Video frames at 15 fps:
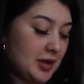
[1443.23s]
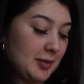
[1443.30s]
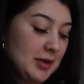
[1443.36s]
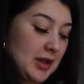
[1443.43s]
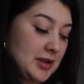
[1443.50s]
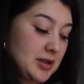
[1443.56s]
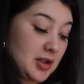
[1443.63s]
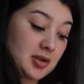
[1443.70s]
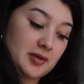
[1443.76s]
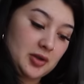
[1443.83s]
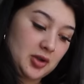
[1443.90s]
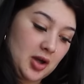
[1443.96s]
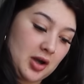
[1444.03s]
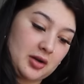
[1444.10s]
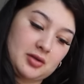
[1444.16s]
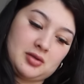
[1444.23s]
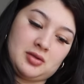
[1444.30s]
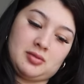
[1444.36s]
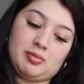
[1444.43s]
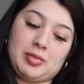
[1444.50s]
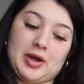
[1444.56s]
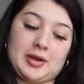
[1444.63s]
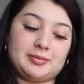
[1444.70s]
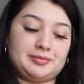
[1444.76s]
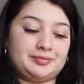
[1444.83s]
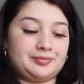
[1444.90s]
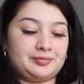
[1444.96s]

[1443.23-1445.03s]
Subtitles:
I mean, that's kind of a lot, but